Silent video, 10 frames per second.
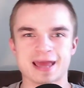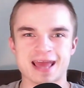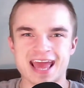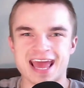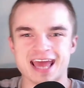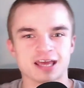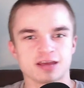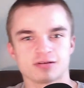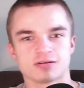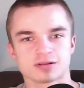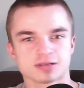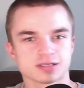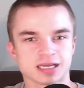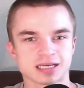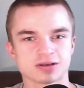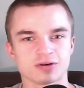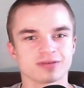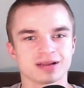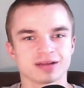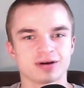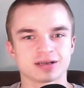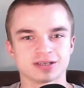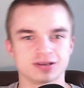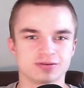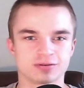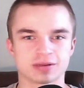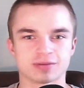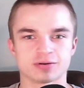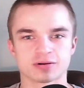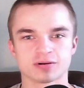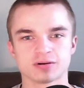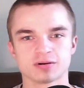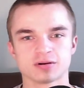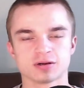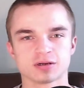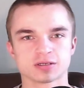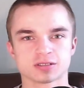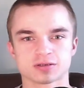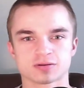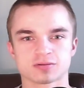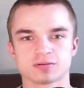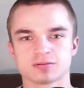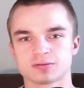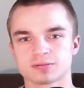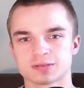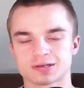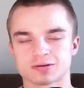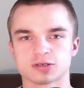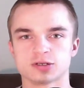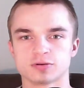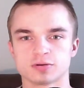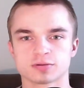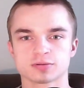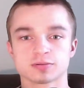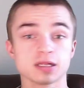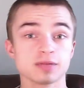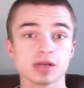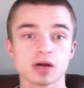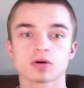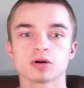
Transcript: it's like don't really want to do them anymore. So I don't know what to do. I don't really know.